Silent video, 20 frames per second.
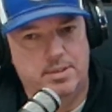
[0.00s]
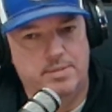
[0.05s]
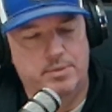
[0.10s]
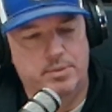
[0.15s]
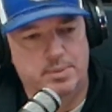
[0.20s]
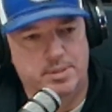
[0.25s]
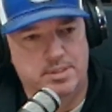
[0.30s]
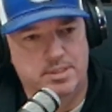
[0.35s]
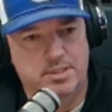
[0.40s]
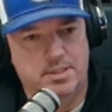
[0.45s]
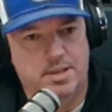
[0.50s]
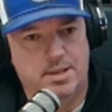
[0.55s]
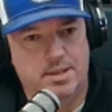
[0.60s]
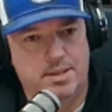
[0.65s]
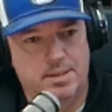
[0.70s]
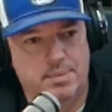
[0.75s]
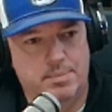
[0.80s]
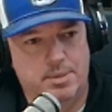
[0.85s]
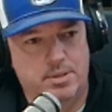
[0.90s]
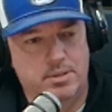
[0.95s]
you know everyone's
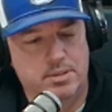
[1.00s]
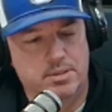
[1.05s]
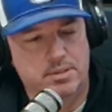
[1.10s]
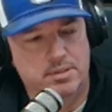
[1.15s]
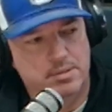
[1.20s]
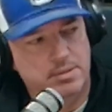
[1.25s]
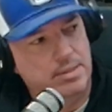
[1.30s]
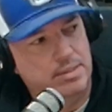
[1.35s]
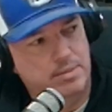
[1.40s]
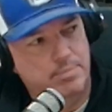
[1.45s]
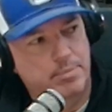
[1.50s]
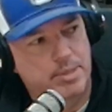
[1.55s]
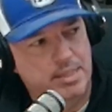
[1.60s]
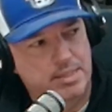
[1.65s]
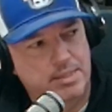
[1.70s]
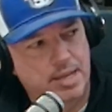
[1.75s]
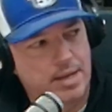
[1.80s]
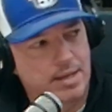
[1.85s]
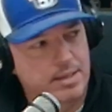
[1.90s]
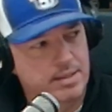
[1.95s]
talking about is is
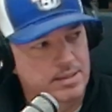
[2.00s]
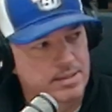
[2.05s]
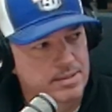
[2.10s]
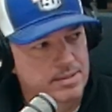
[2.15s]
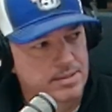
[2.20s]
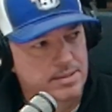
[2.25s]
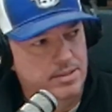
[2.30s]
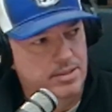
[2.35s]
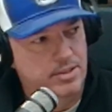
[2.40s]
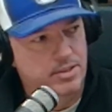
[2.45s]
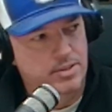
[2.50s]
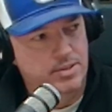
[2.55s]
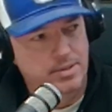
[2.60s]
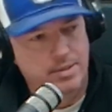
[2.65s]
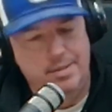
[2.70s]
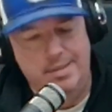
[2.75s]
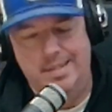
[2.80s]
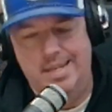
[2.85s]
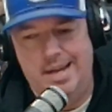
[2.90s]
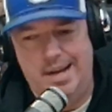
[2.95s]
Minnetonka. You
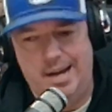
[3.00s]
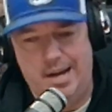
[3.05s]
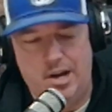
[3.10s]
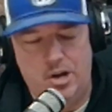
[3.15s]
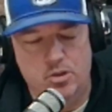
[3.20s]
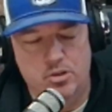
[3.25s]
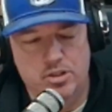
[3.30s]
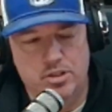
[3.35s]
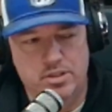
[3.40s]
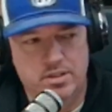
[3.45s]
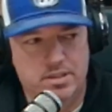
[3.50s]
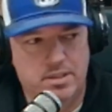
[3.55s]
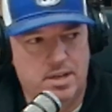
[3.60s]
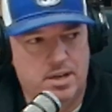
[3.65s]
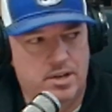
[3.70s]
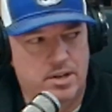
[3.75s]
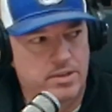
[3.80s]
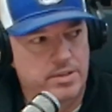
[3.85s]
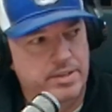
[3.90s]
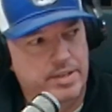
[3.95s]
know, how
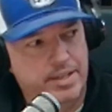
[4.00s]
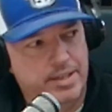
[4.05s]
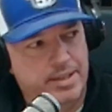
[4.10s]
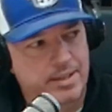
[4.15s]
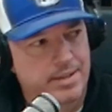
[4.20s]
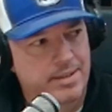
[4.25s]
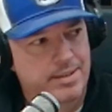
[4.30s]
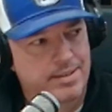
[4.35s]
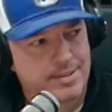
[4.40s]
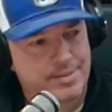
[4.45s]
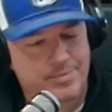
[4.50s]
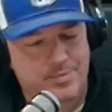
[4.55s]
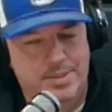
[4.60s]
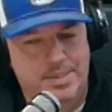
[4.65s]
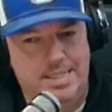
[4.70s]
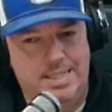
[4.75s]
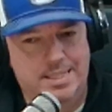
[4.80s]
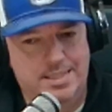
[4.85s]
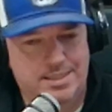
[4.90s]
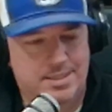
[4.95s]
good are they?
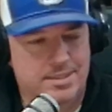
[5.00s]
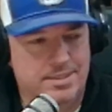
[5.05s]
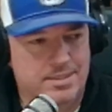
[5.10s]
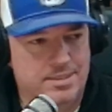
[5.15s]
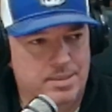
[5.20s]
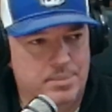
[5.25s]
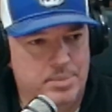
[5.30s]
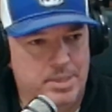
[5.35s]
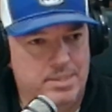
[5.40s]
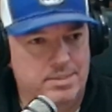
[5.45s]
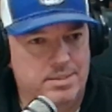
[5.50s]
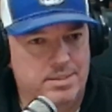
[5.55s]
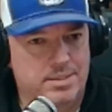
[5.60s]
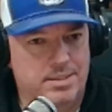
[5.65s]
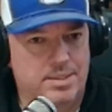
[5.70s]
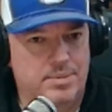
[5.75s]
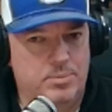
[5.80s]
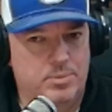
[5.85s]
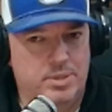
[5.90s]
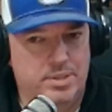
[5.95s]
Is this the
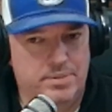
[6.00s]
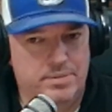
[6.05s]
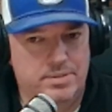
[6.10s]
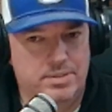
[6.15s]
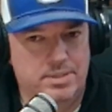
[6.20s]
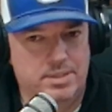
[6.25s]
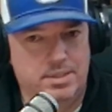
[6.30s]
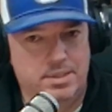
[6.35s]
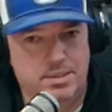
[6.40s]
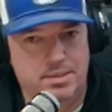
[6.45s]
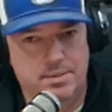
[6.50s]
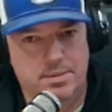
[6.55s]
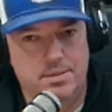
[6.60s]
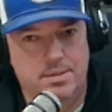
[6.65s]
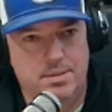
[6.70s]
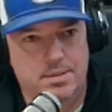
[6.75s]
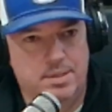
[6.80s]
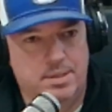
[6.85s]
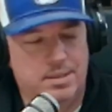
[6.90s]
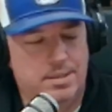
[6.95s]
best team we've
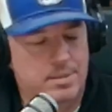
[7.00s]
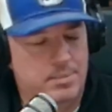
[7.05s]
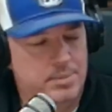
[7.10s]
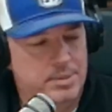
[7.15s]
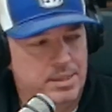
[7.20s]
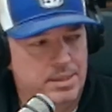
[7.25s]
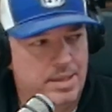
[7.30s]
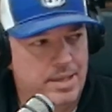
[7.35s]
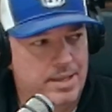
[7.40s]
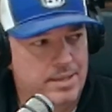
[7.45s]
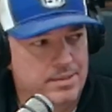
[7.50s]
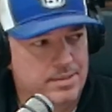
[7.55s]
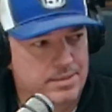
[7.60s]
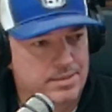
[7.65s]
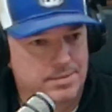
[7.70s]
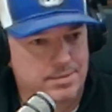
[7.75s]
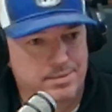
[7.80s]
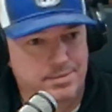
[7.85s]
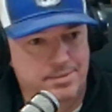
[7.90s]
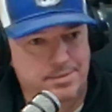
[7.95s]
seen um, in the
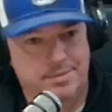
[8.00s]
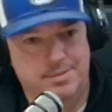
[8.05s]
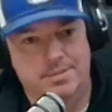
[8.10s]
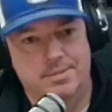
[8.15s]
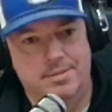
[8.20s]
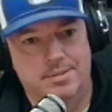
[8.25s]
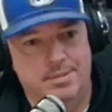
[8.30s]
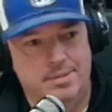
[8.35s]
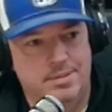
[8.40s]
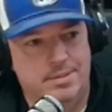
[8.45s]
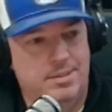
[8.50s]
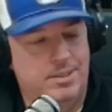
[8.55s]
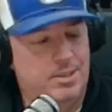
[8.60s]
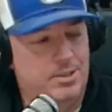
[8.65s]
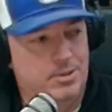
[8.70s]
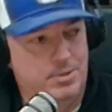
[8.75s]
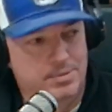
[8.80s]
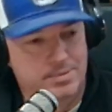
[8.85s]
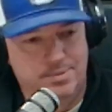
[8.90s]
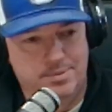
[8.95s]
last
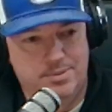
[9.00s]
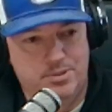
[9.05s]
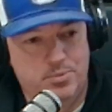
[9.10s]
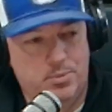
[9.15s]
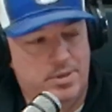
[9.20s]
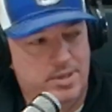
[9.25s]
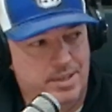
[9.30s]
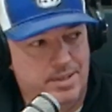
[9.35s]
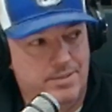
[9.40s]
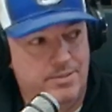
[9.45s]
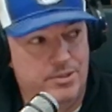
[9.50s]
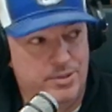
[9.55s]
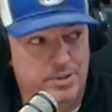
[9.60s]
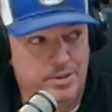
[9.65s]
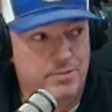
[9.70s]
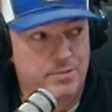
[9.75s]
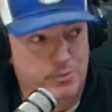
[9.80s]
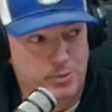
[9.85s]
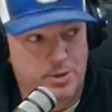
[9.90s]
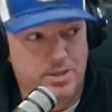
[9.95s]
you know 20,
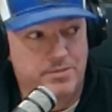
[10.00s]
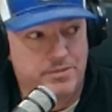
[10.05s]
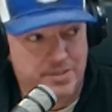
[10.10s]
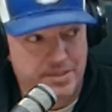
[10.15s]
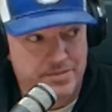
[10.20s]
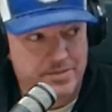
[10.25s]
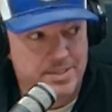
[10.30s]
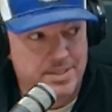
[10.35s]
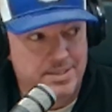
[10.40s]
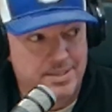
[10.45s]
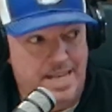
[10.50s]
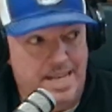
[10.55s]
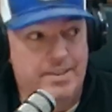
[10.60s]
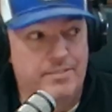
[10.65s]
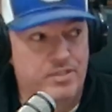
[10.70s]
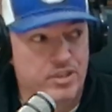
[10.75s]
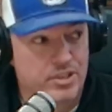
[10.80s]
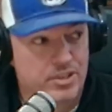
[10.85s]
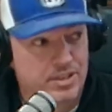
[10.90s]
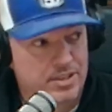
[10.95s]
30, 40, 50
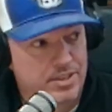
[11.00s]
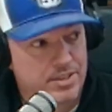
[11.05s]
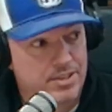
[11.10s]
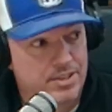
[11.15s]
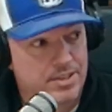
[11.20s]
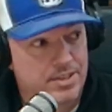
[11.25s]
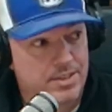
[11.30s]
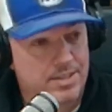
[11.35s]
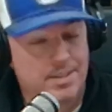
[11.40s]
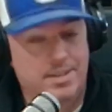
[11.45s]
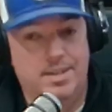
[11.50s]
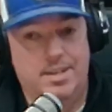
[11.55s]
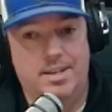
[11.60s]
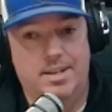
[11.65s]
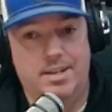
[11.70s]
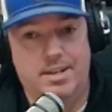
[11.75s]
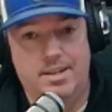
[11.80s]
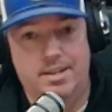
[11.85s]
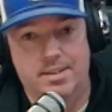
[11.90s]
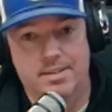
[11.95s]
ever?
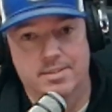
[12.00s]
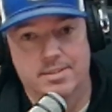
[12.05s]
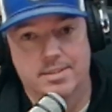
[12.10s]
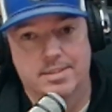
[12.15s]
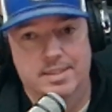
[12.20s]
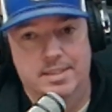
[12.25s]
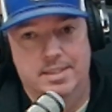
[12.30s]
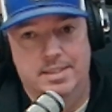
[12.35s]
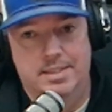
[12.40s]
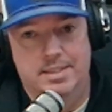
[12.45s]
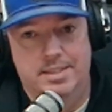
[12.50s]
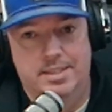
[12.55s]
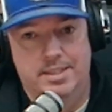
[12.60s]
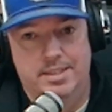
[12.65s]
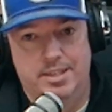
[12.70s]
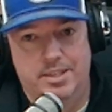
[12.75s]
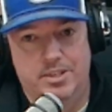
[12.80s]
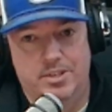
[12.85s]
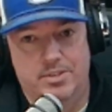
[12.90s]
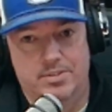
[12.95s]
Uh,
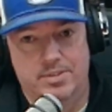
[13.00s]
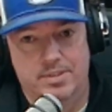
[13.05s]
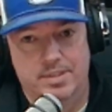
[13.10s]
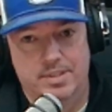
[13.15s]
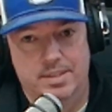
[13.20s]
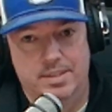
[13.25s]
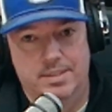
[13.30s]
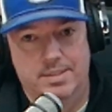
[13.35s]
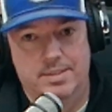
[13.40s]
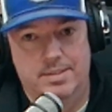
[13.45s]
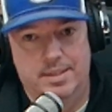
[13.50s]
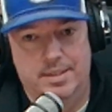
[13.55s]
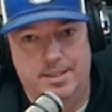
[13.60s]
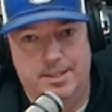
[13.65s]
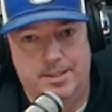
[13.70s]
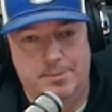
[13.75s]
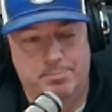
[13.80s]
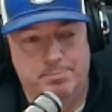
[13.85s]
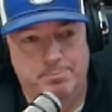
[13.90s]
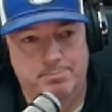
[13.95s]
you know,
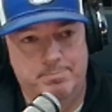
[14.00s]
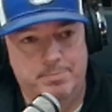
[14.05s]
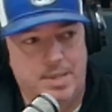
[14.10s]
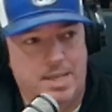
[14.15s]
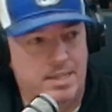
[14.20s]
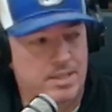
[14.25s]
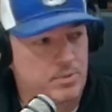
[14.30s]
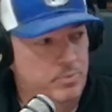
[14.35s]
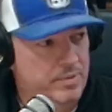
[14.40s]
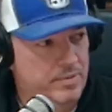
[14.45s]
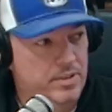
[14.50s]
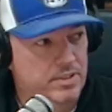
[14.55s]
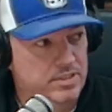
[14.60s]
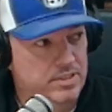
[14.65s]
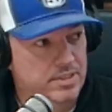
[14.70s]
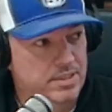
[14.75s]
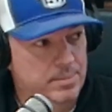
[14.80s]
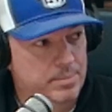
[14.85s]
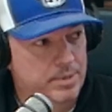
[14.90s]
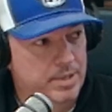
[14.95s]
um, I think we've
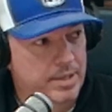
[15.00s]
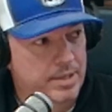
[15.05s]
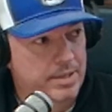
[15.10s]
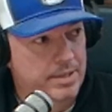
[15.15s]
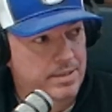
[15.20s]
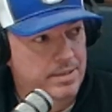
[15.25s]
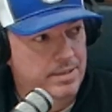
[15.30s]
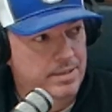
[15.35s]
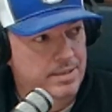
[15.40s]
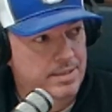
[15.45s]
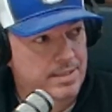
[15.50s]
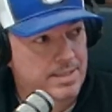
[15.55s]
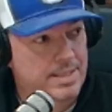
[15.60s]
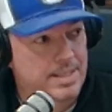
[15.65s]
all seen them play.